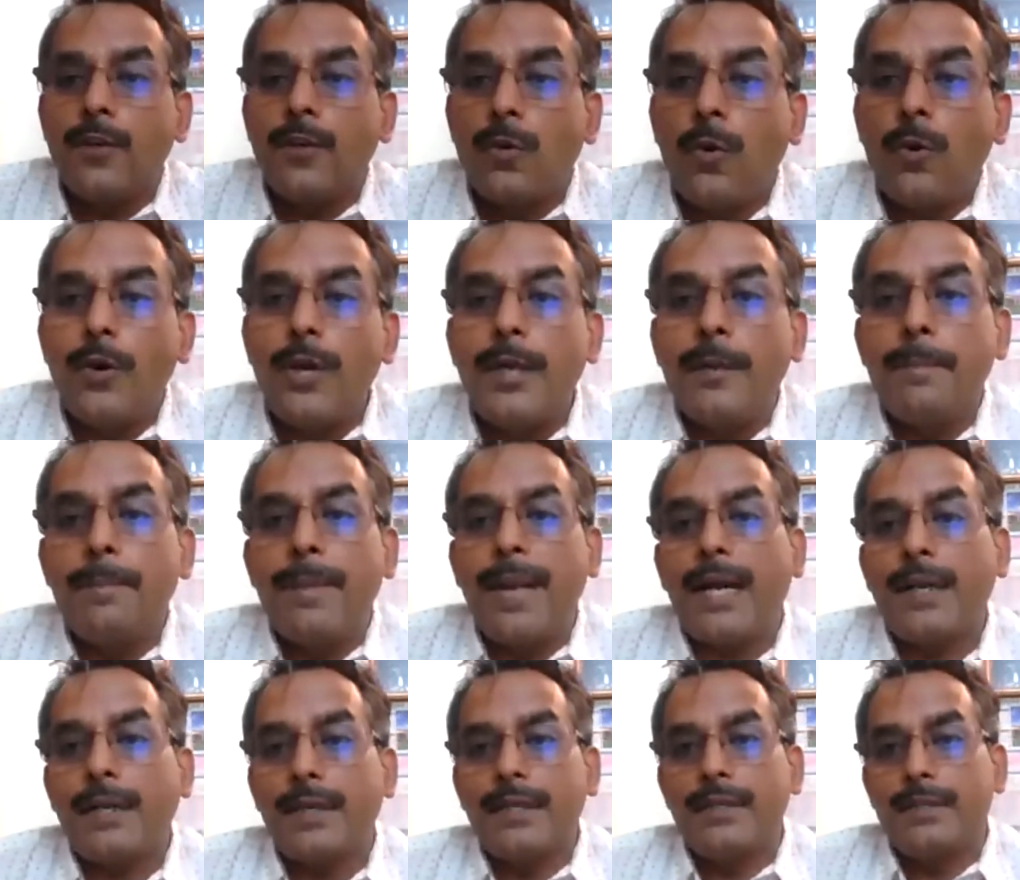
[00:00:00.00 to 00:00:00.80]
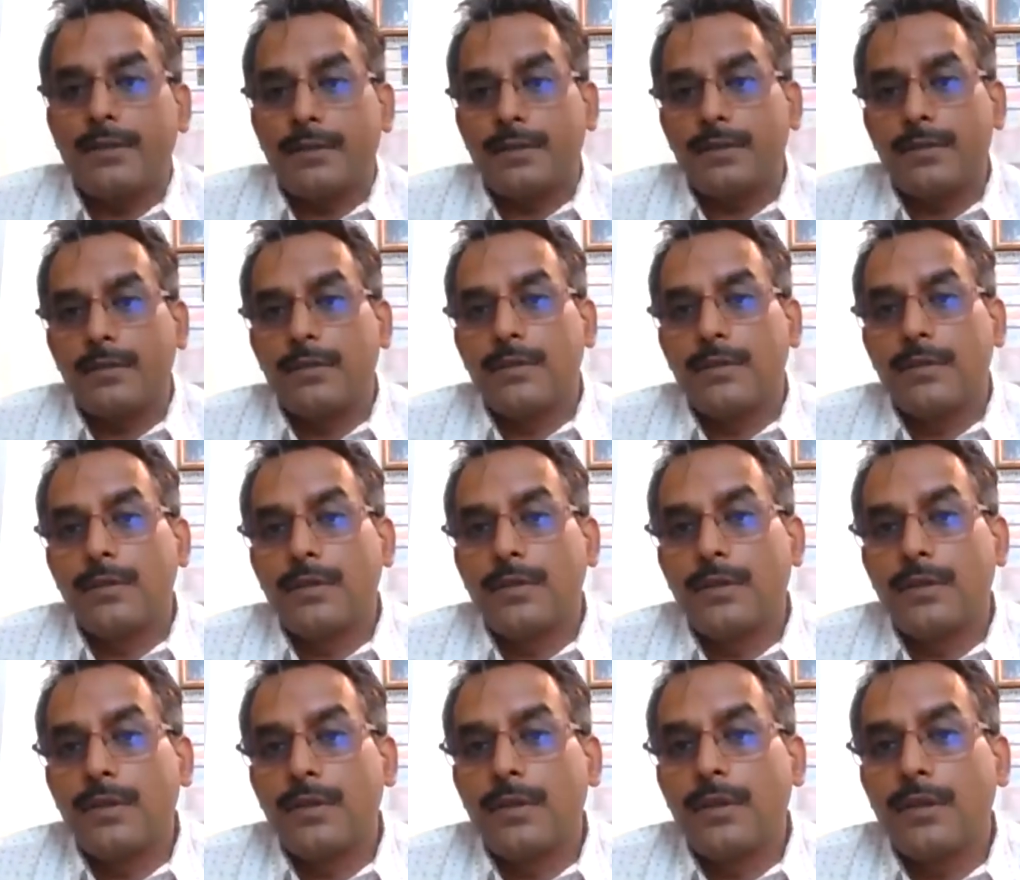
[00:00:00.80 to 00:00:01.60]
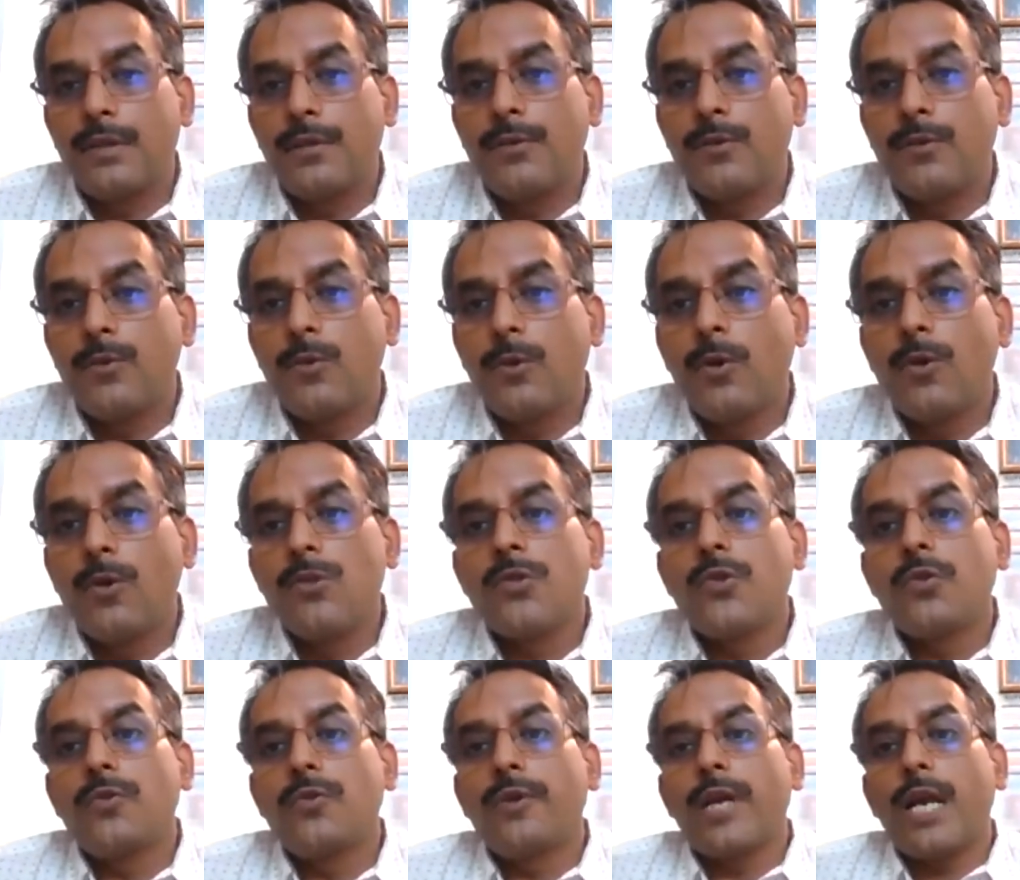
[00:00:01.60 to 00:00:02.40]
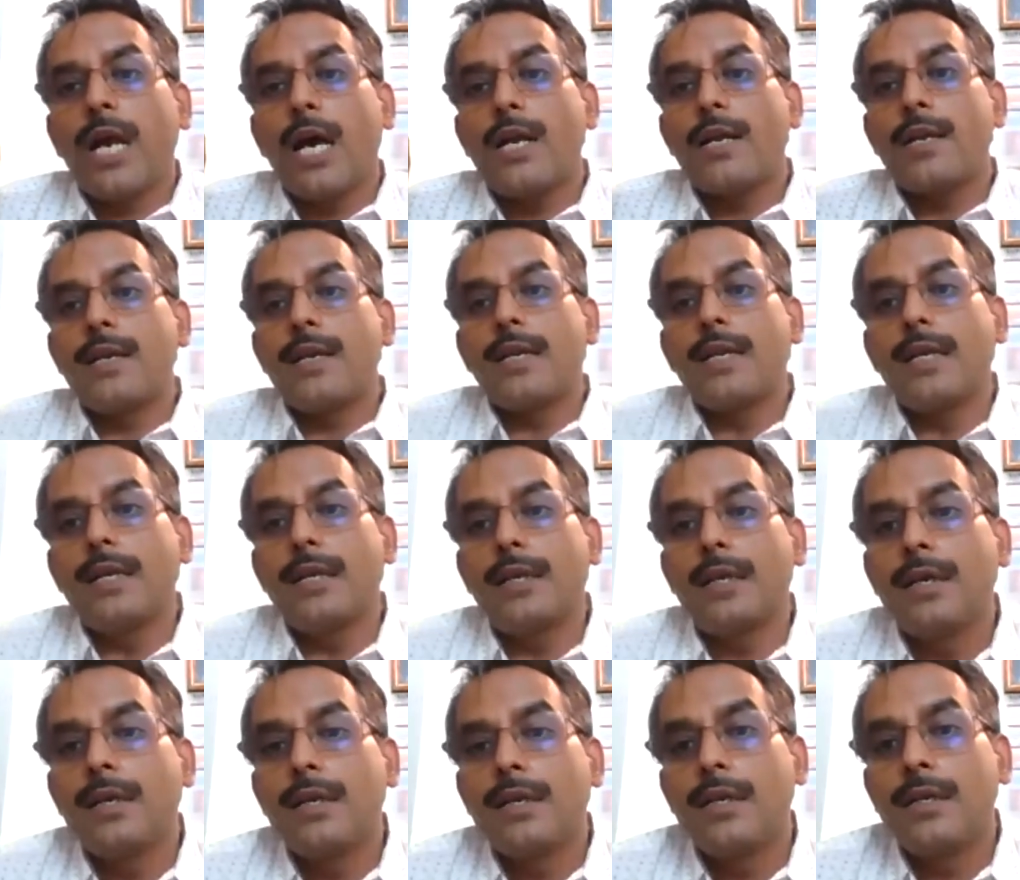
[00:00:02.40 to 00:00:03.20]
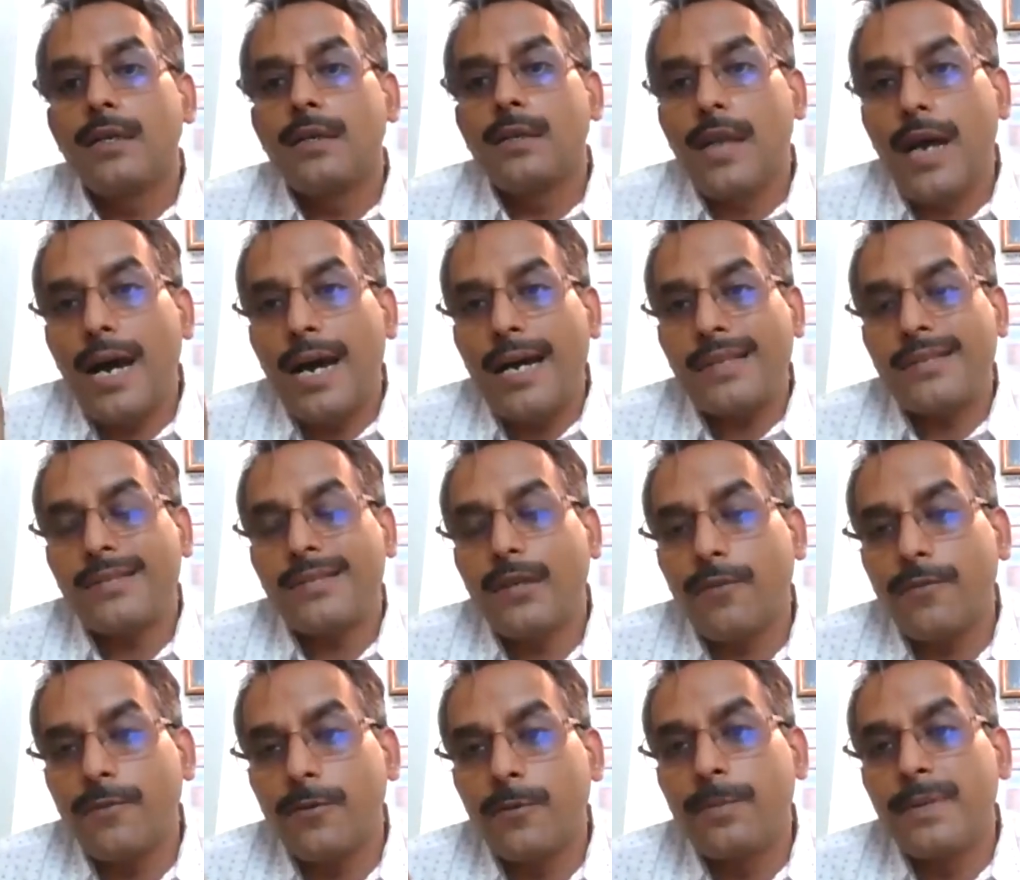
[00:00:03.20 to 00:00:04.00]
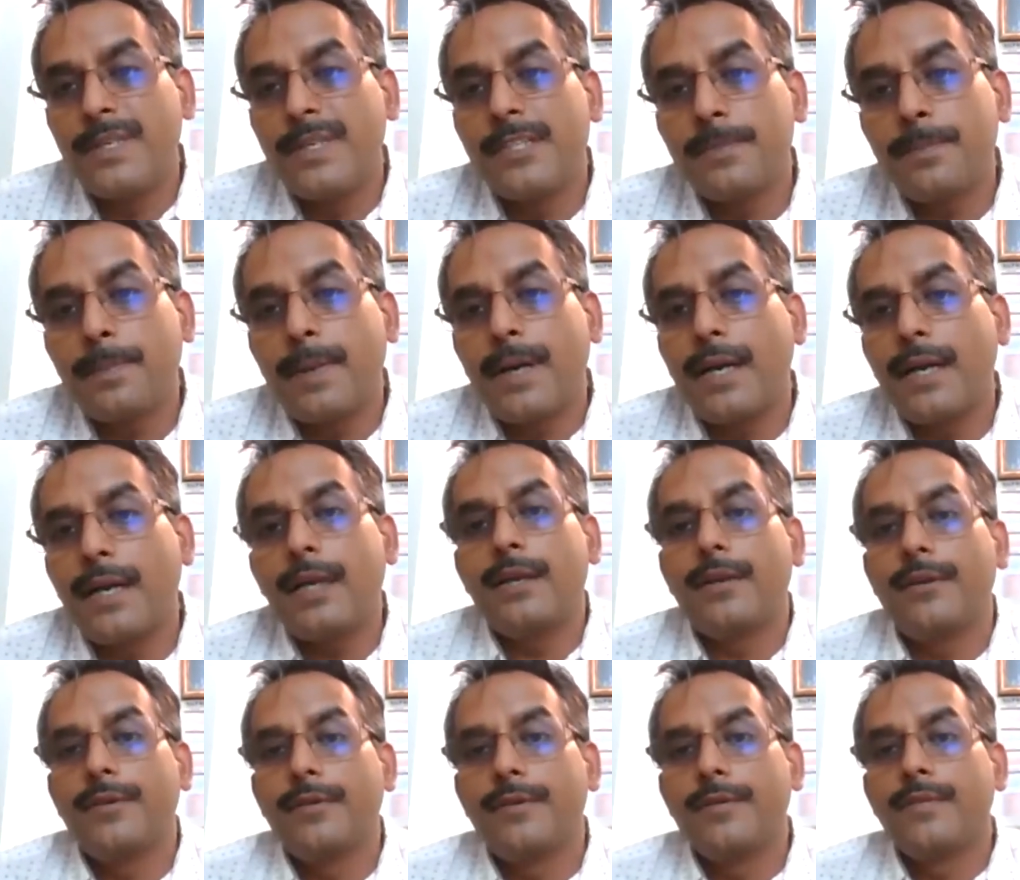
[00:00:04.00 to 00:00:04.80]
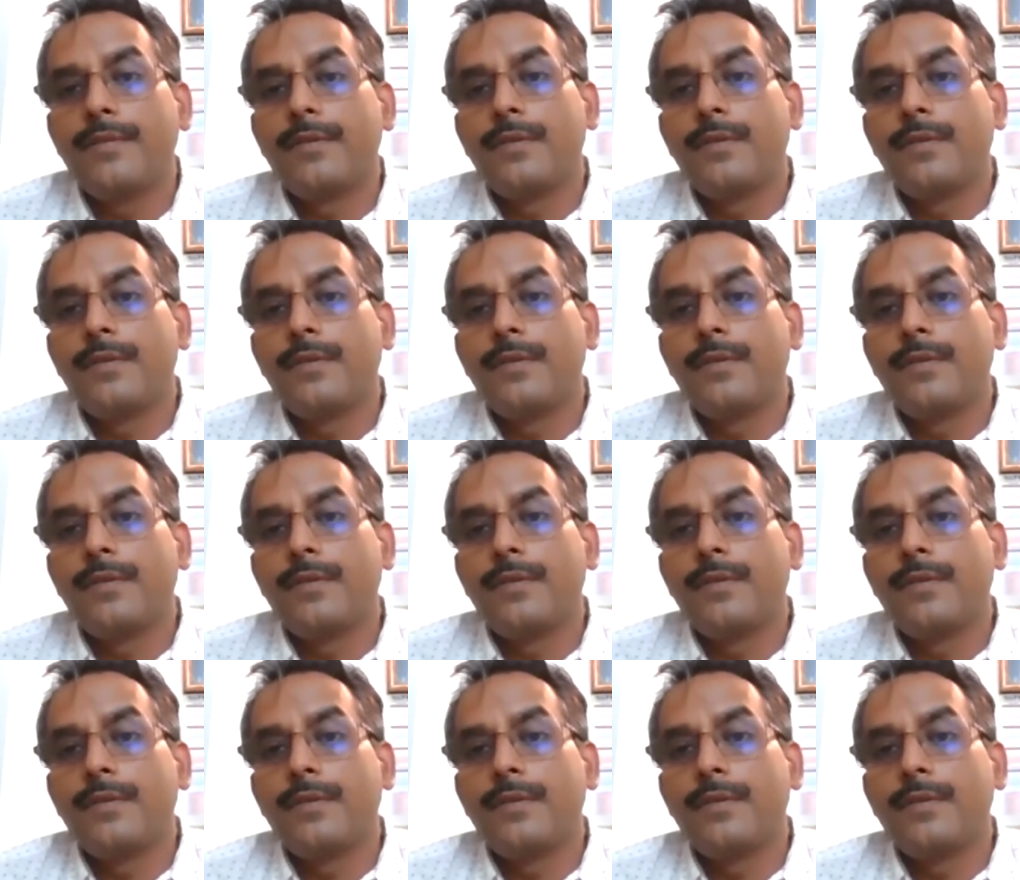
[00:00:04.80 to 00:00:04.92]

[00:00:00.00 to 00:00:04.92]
a roaring practice, those who were earning lakhs of rupees per day,